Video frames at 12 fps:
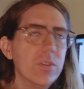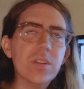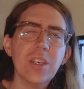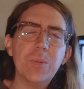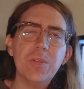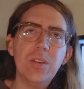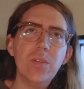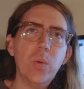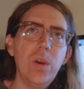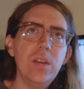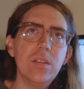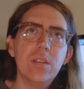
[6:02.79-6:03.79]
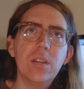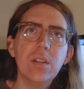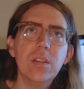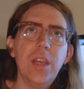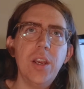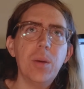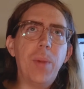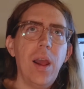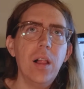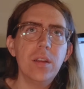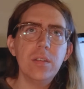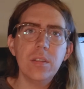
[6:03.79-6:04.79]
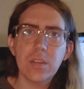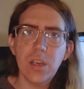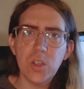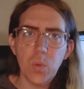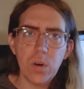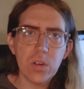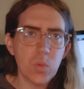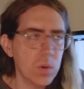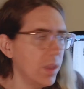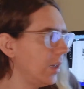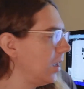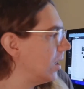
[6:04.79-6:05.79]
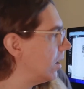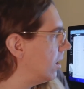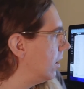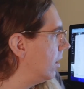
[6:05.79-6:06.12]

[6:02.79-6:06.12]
like specific ways the layer palette in Sketch works, where like